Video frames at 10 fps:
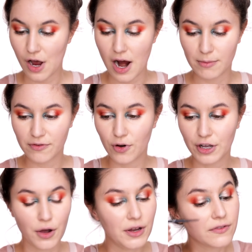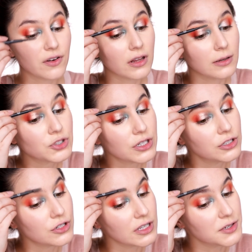All right, before I go any further, I'm just
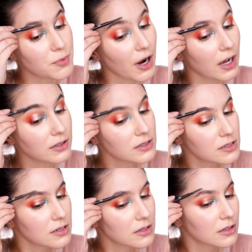gonna do these brows.